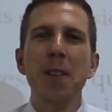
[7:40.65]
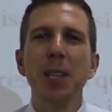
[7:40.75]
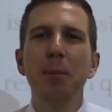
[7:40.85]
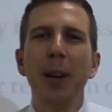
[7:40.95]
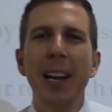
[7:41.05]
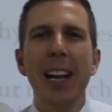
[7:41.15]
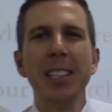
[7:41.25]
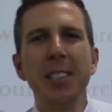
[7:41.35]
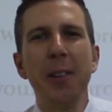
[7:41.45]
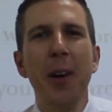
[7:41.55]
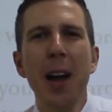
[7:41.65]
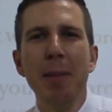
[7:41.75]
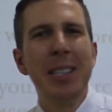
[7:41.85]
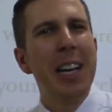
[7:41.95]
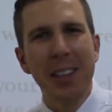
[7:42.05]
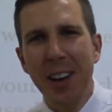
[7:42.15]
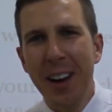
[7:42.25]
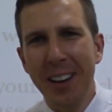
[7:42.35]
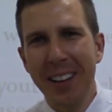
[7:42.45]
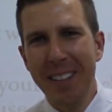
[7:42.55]
Facebook and Instagram and
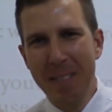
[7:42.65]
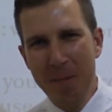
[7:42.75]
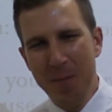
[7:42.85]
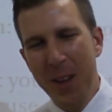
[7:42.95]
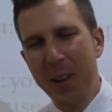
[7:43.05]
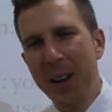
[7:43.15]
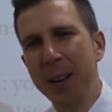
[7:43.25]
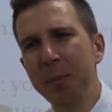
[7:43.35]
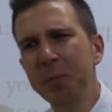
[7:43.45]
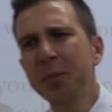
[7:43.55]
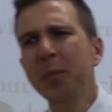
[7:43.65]
TikTok. All right?